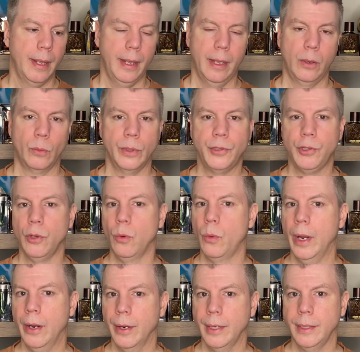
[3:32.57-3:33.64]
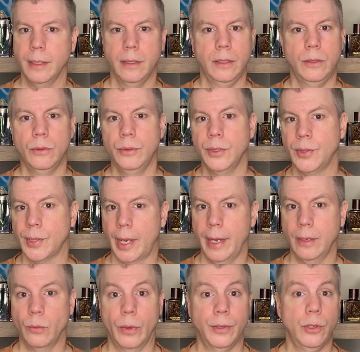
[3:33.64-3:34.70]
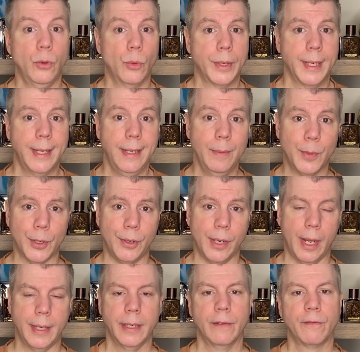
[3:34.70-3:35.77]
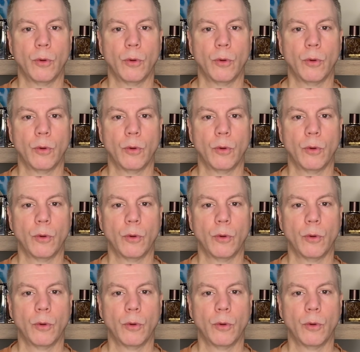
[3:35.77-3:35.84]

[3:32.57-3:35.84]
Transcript: And once you wear it, you decide whether you want to keep it or not.